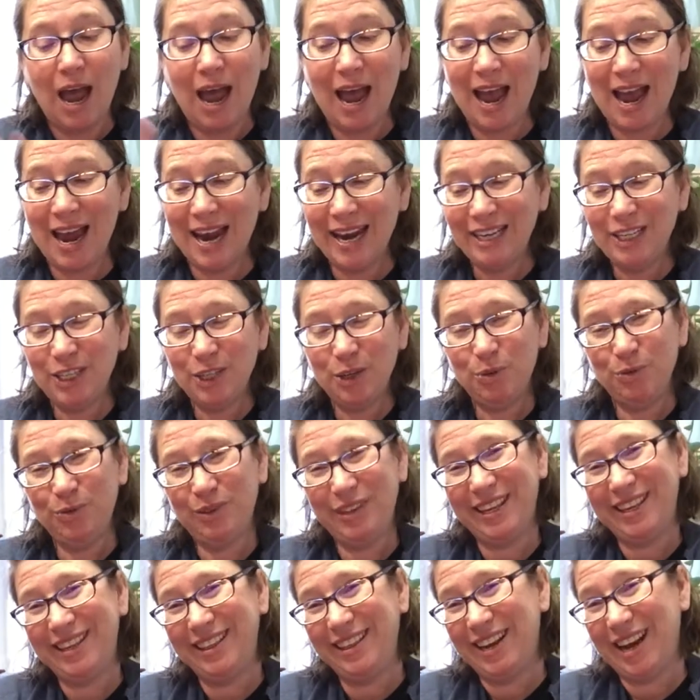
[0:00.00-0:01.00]
I don't
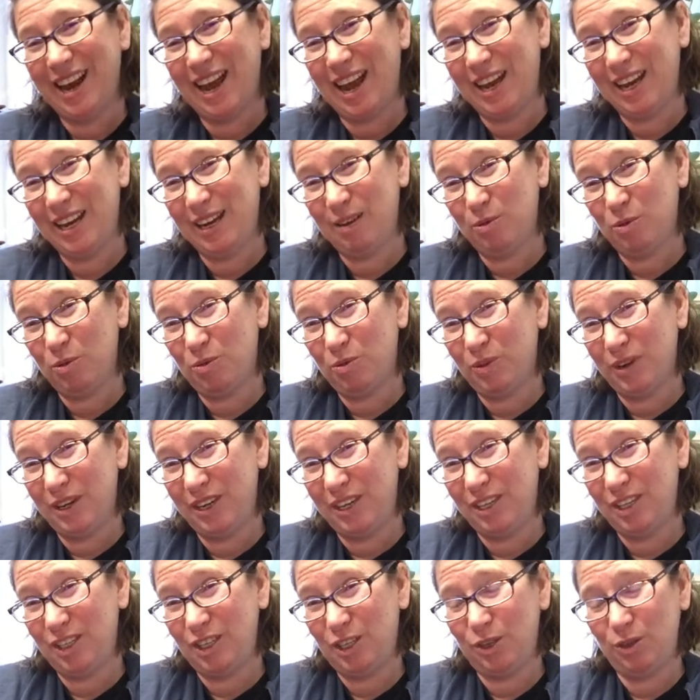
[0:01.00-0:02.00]
think that I am
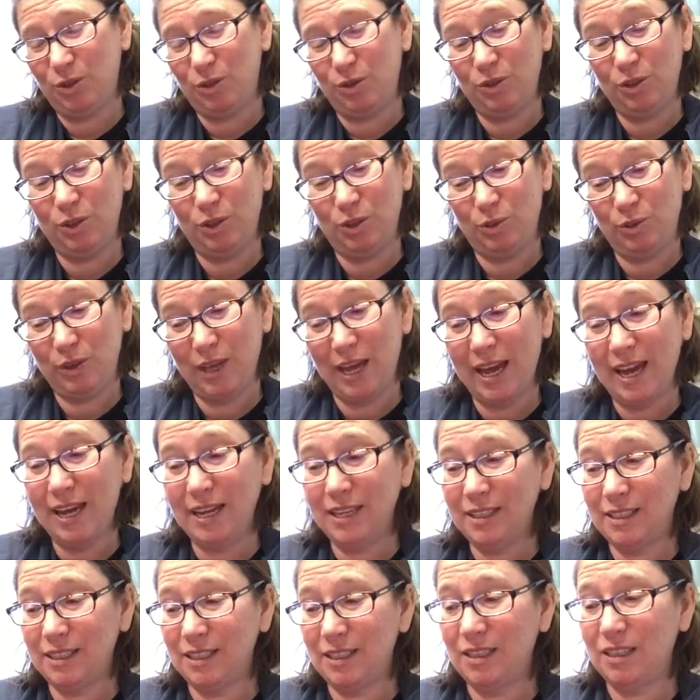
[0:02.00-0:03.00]
going to do
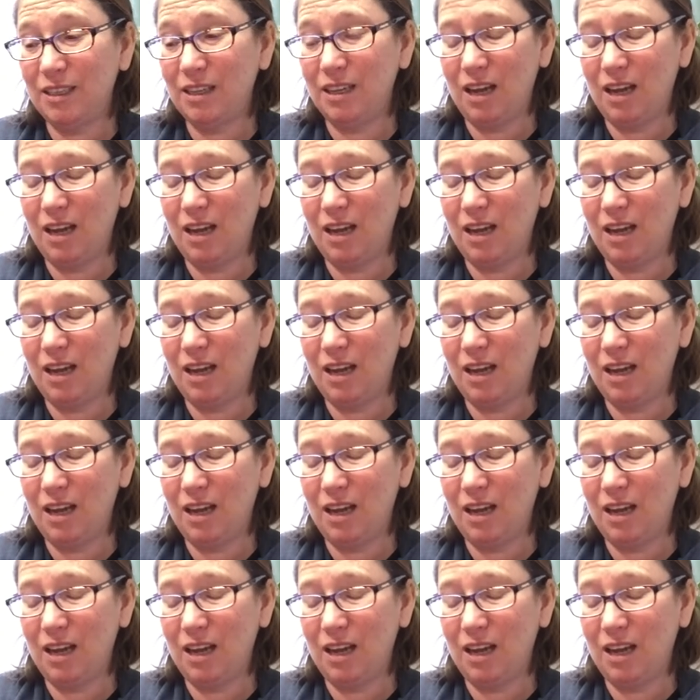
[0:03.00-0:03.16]
that.